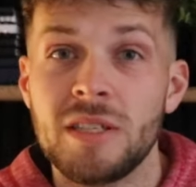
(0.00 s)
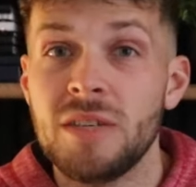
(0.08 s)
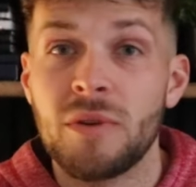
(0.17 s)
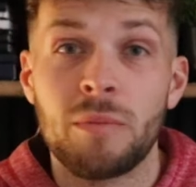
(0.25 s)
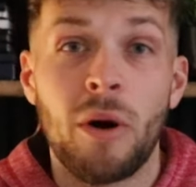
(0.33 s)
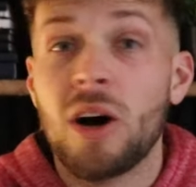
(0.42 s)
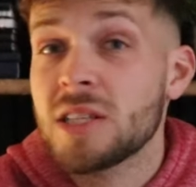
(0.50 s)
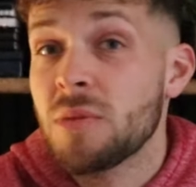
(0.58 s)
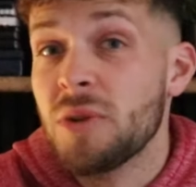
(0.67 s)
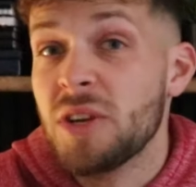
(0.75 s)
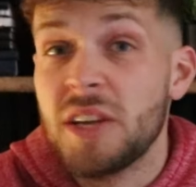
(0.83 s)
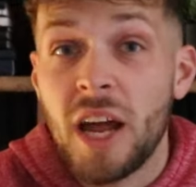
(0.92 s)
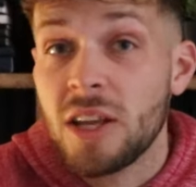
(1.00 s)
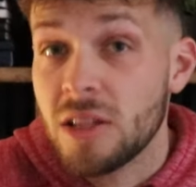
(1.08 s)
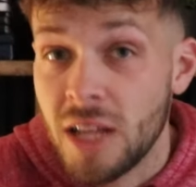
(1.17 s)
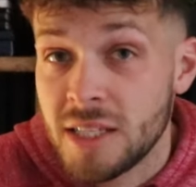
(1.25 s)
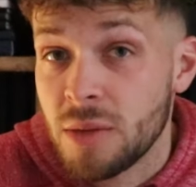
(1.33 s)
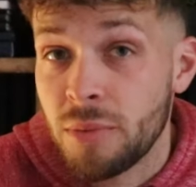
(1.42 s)
even possibly getting
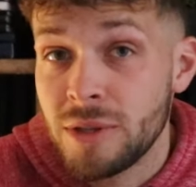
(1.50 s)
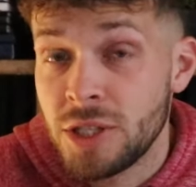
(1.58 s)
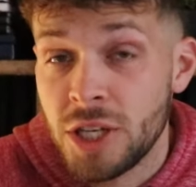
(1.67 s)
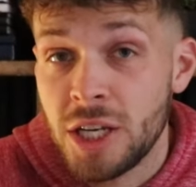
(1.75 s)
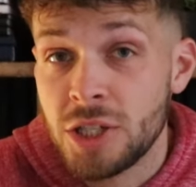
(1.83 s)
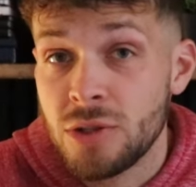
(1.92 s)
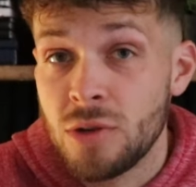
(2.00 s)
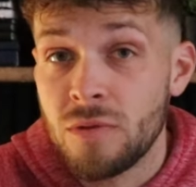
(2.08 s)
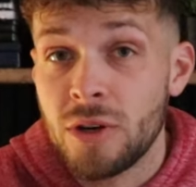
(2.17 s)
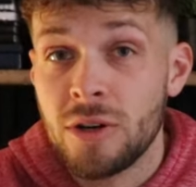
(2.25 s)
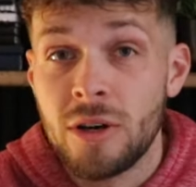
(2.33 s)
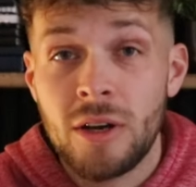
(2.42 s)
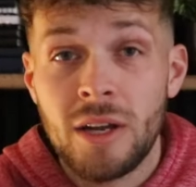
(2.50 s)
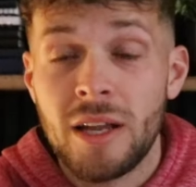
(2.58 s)
less appreciation over